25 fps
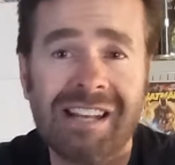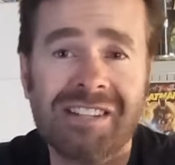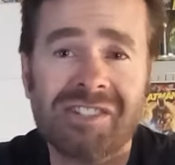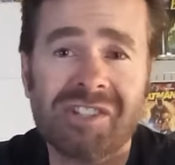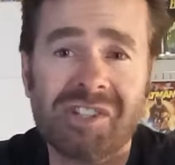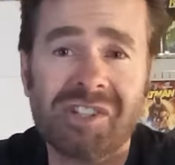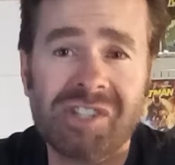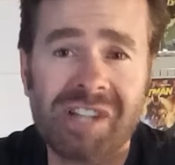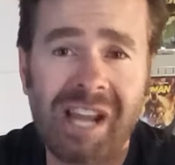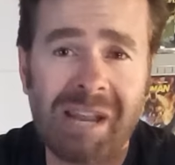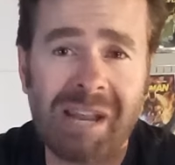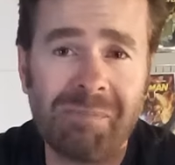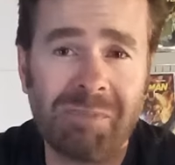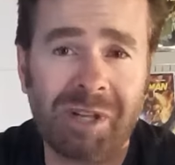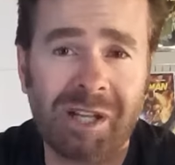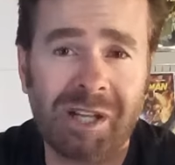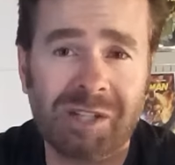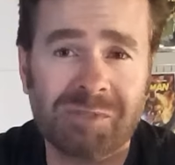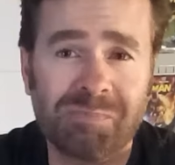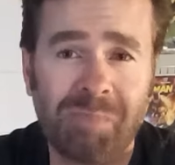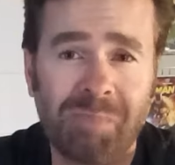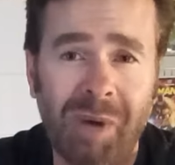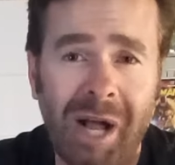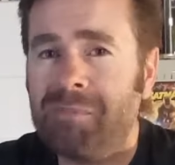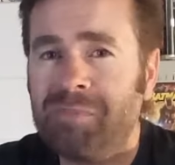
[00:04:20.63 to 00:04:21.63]
And it's a shame
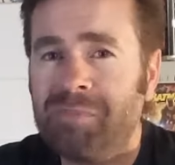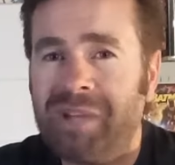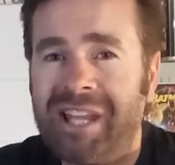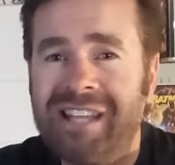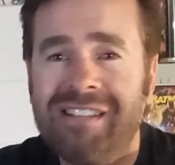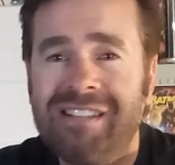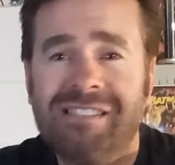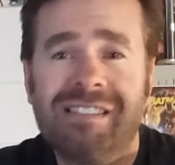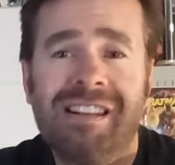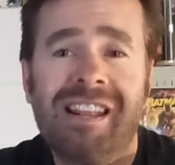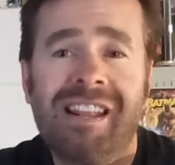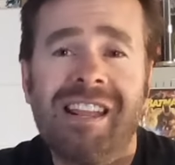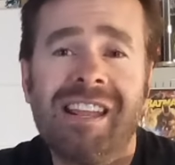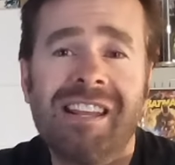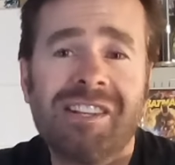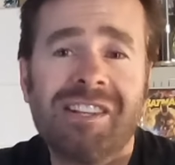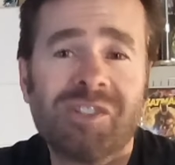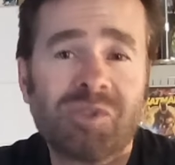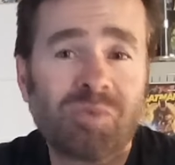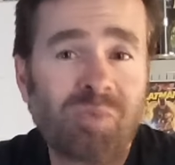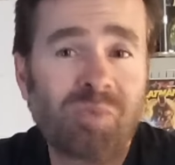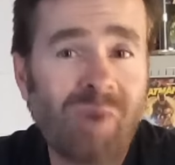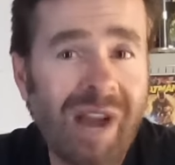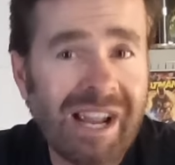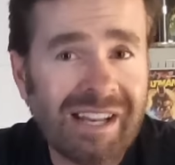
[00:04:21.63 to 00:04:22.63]
because Bob Layton
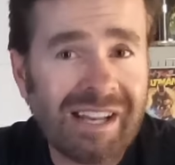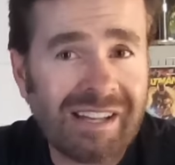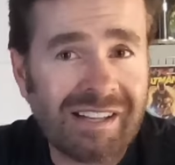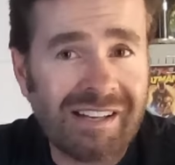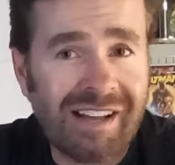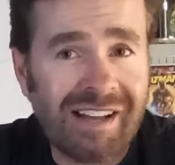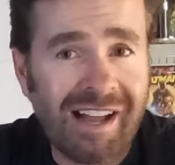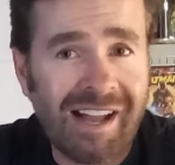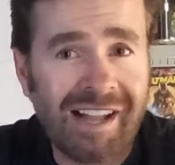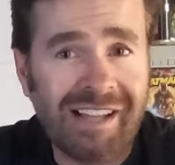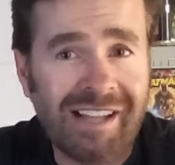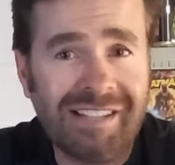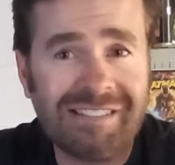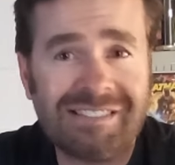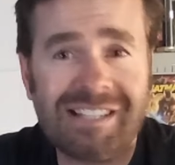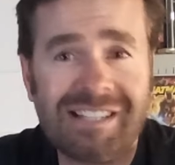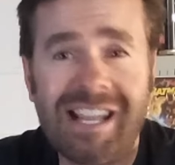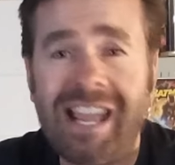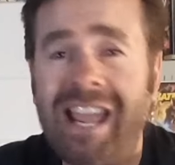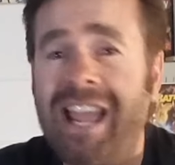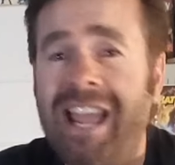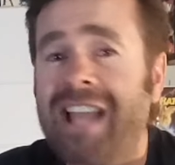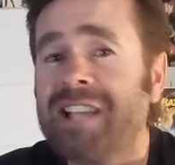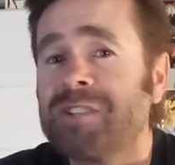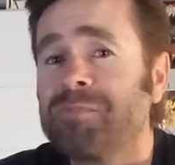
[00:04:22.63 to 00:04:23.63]
is
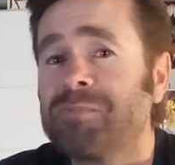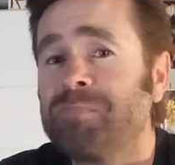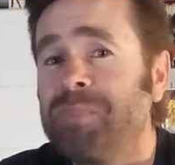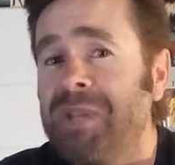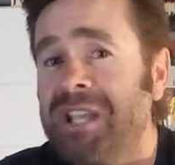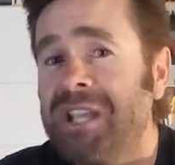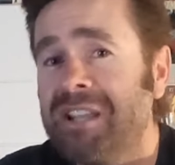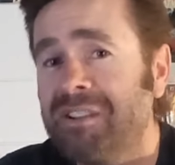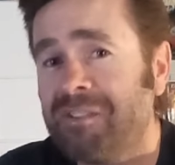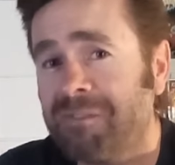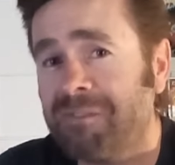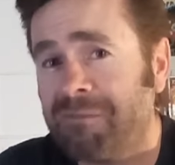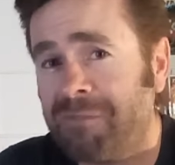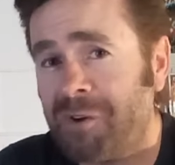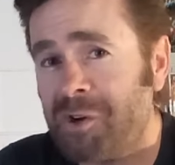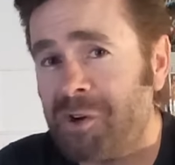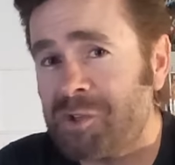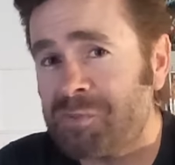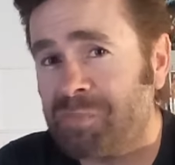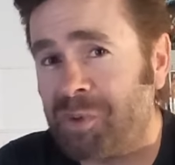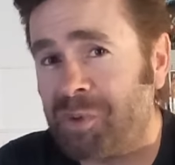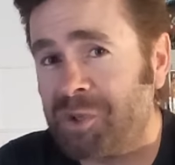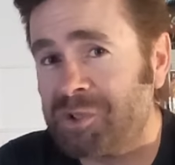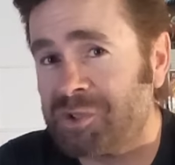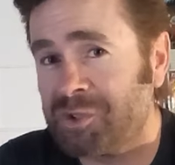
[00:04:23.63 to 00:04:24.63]
recognized as being the
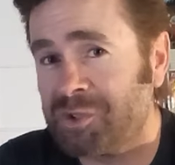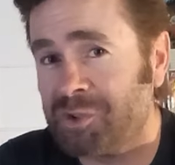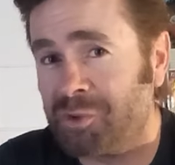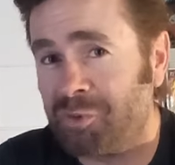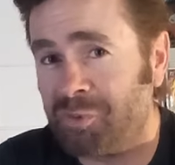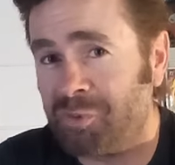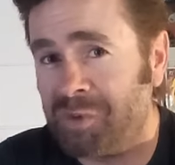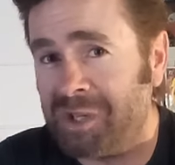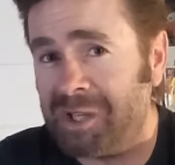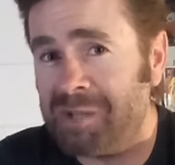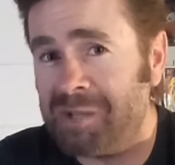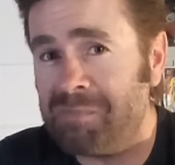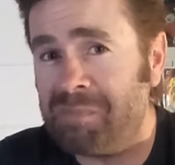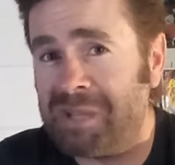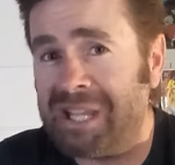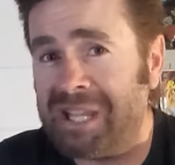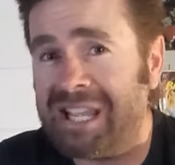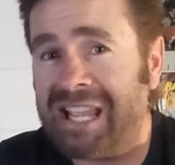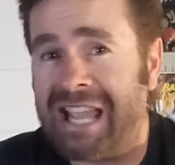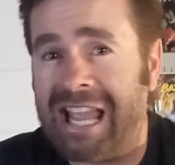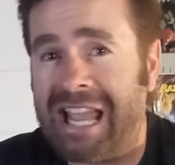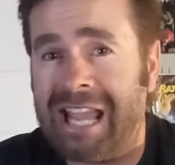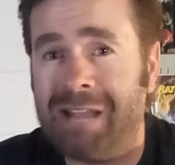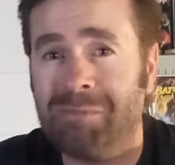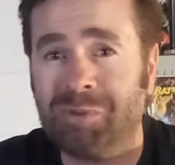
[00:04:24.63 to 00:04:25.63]
first person to really
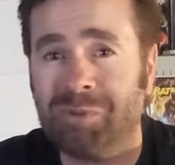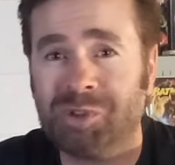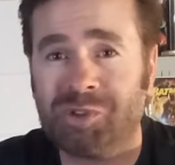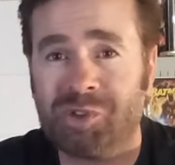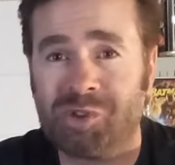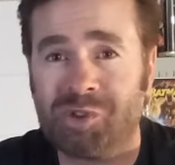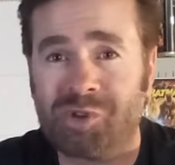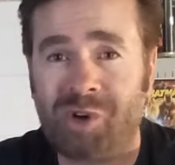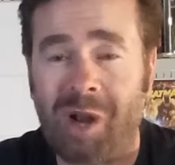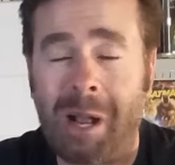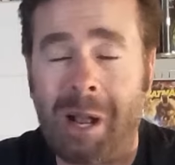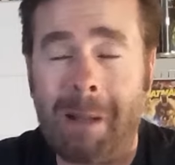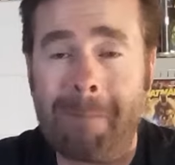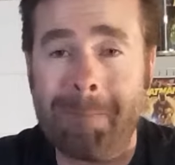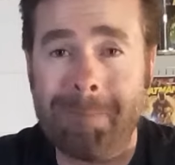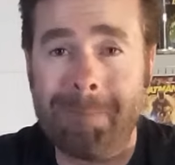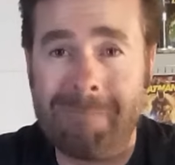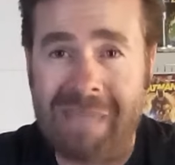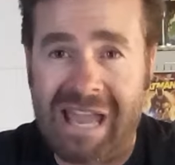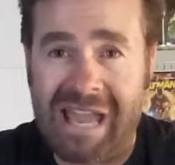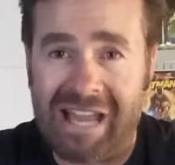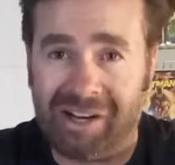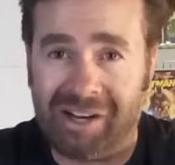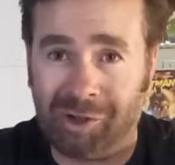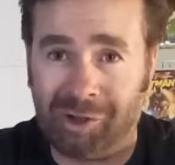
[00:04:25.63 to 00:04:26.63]
being able to draw
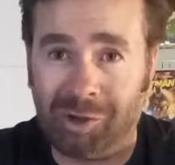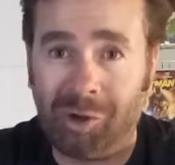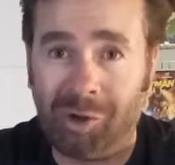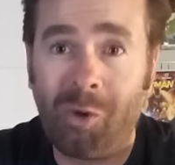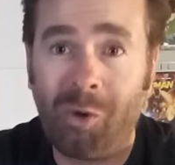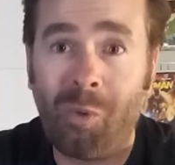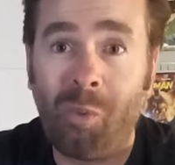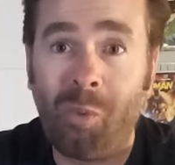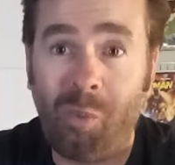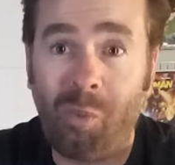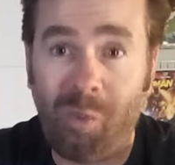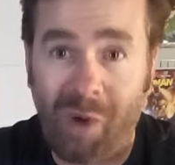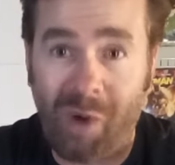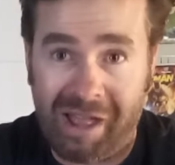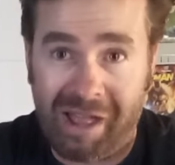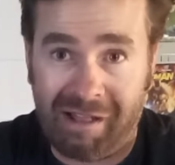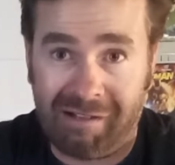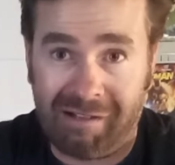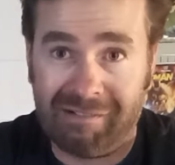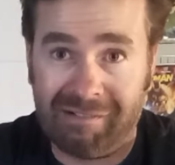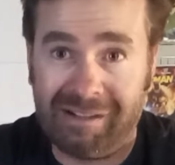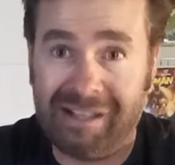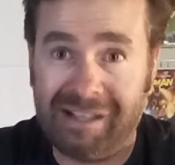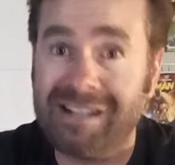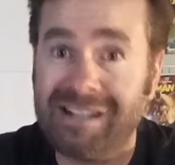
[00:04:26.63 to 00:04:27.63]
metal
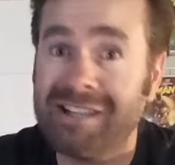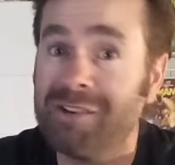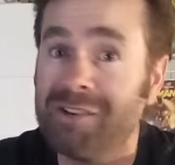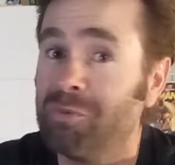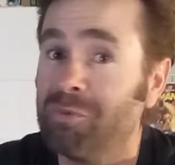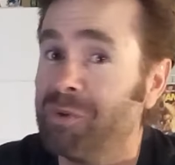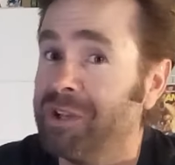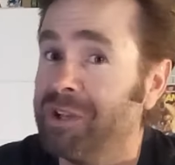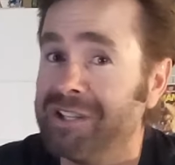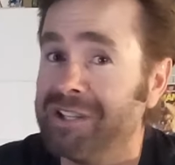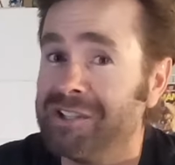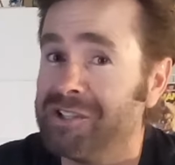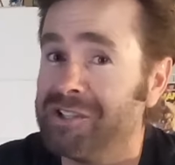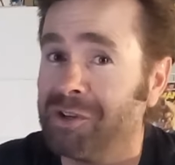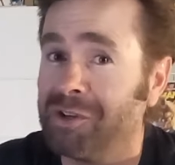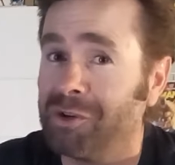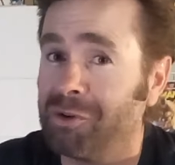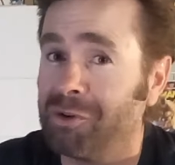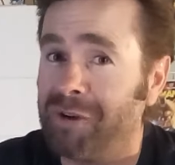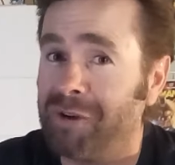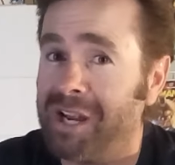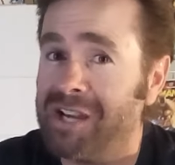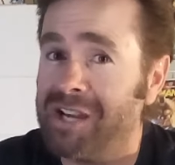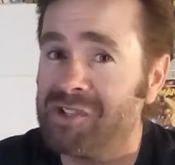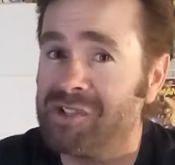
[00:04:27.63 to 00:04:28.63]
well. And he really
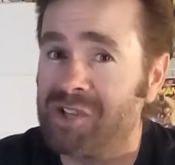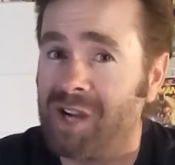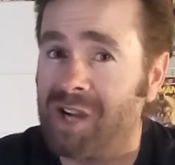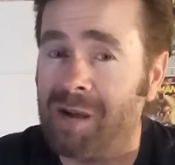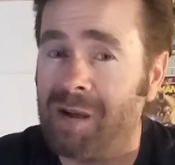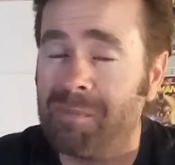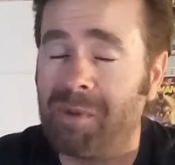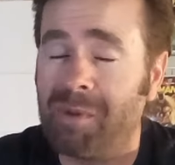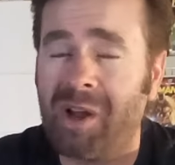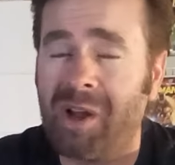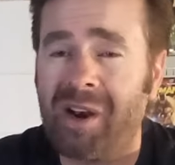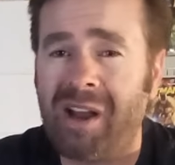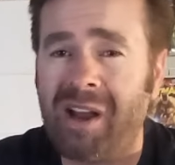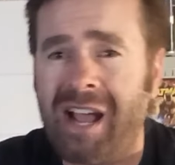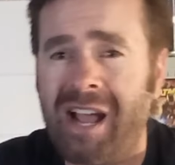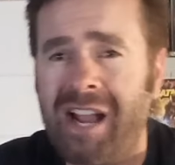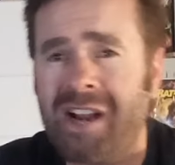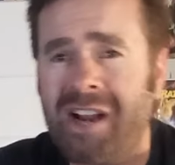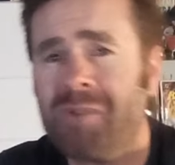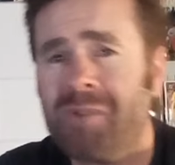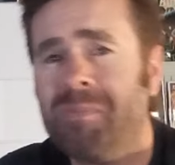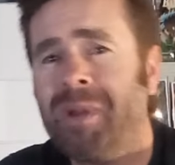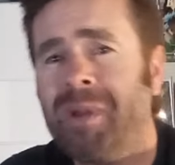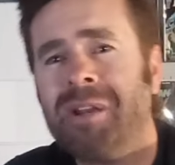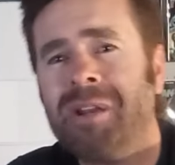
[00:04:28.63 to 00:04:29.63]
did a great job on
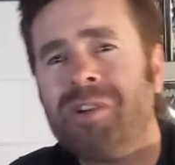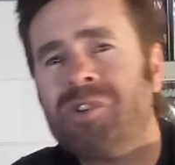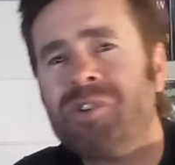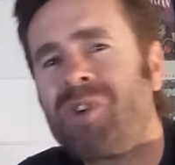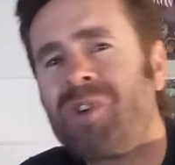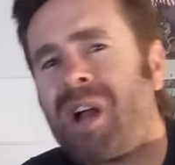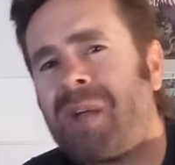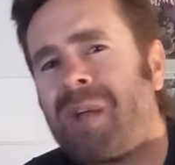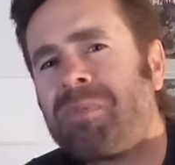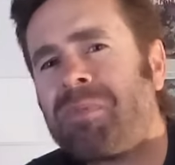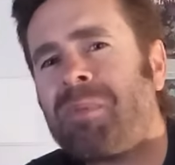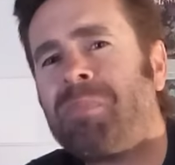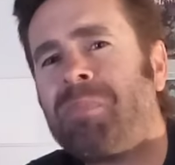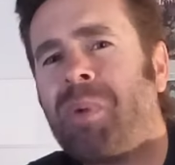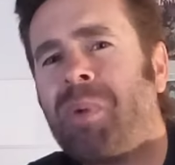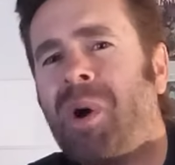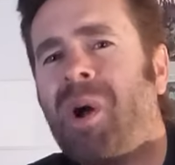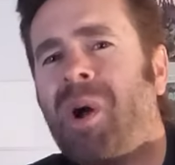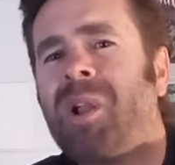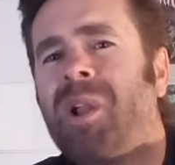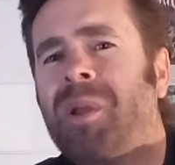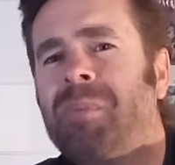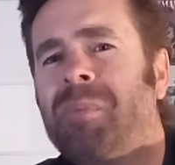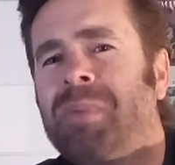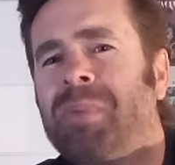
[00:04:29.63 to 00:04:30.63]
Iron Man. He dropped the
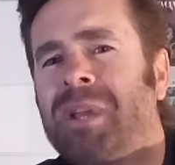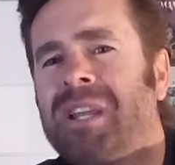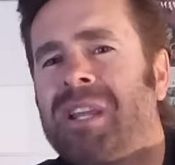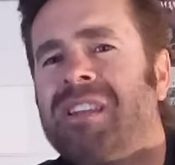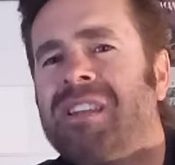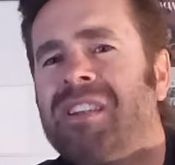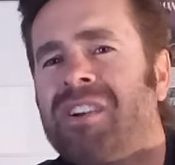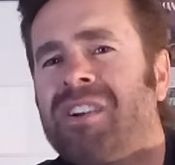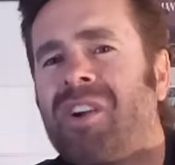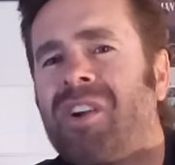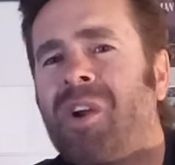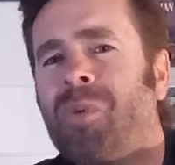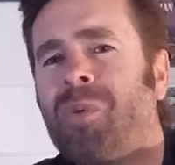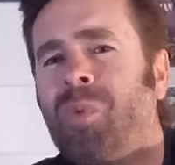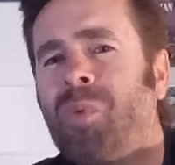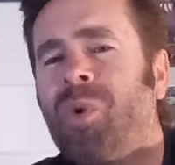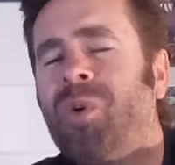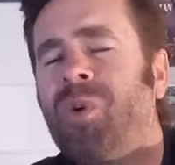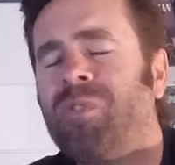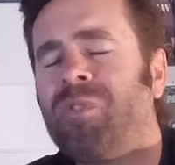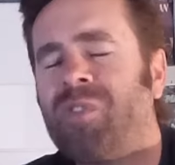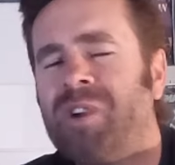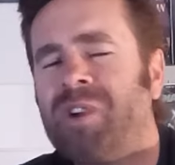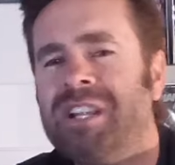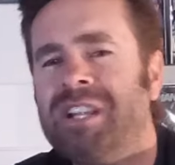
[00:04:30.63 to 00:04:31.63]
ball a bit here on
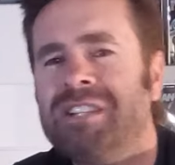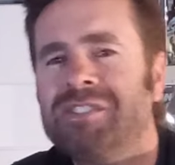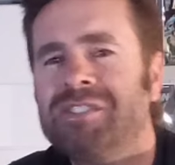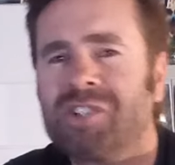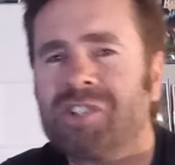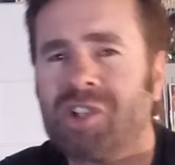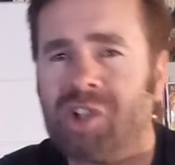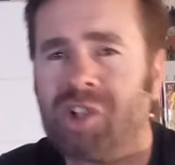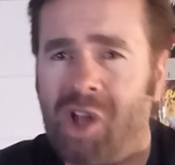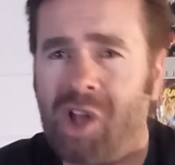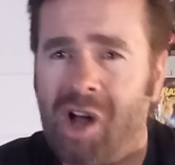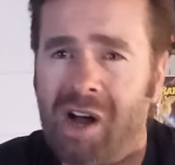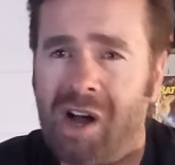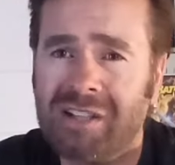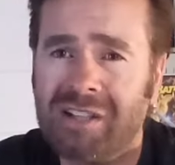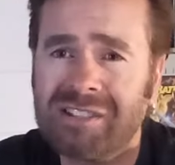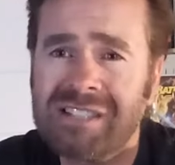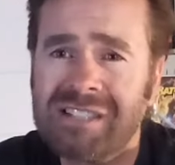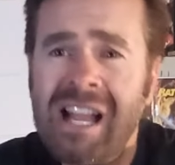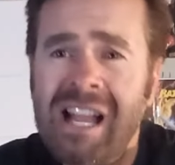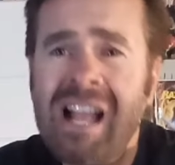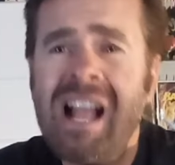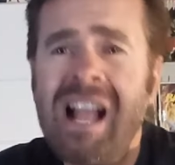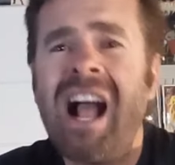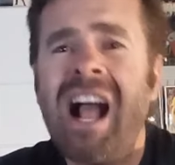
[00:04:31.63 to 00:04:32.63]
Wolverine's
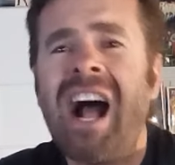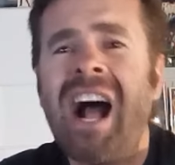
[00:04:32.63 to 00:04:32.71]
claws.